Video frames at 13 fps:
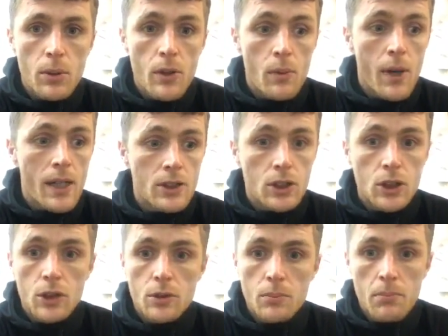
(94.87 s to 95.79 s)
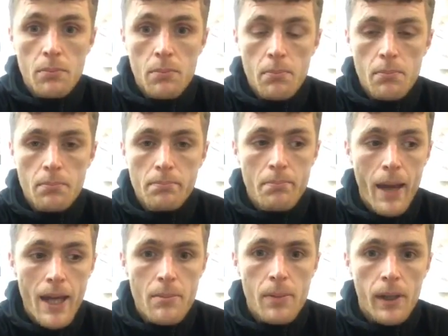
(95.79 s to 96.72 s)
Otherwise, it's just
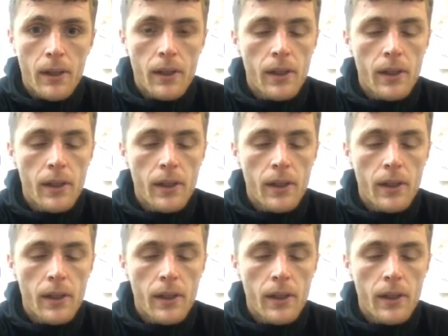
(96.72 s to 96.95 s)
paper.